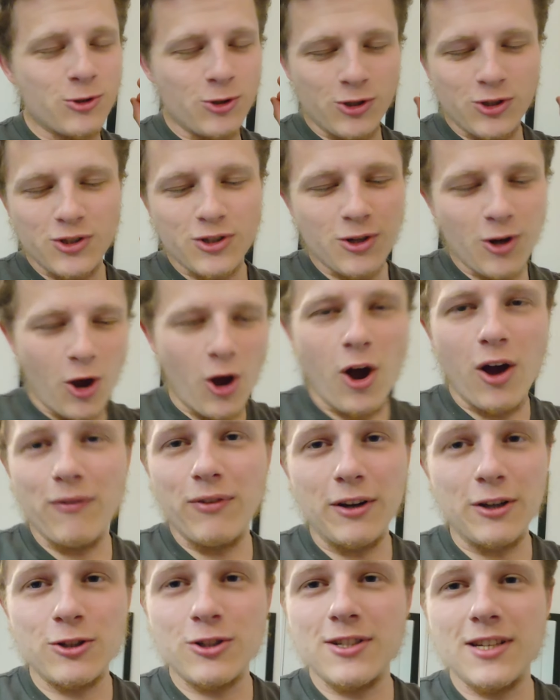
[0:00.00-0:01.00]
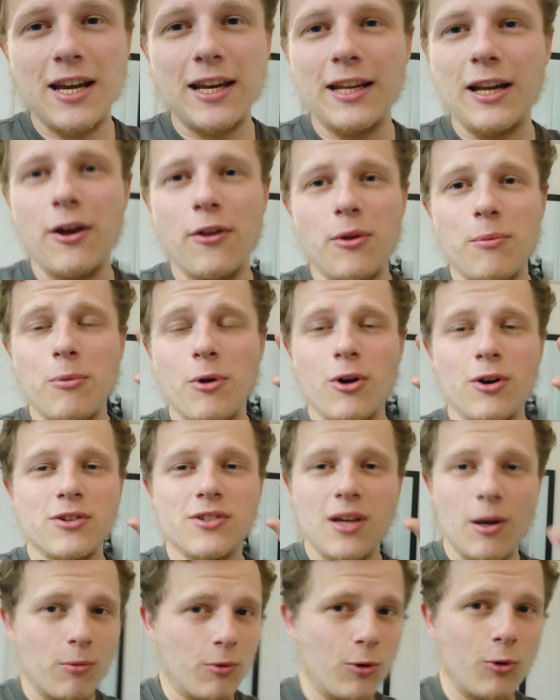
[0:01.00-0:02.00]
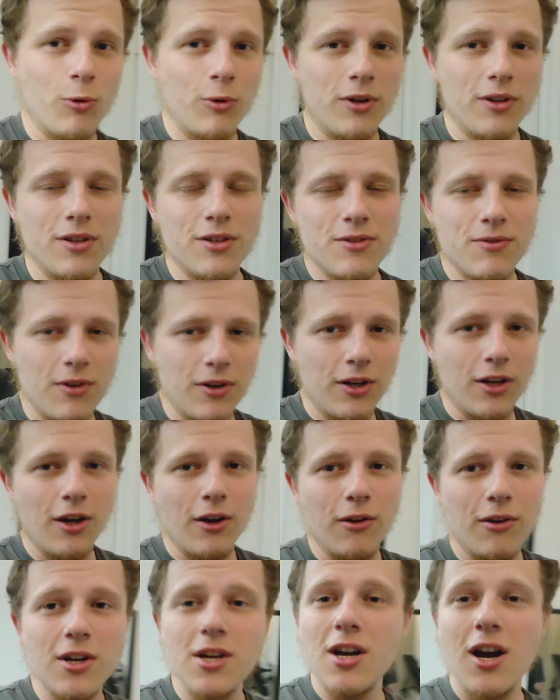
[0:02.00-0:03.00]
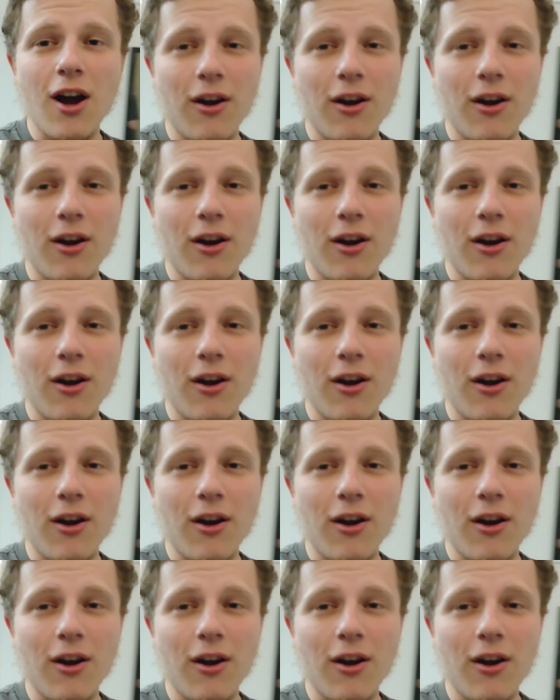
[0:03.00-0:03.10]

Just I've literally taken out the box and recorded this video.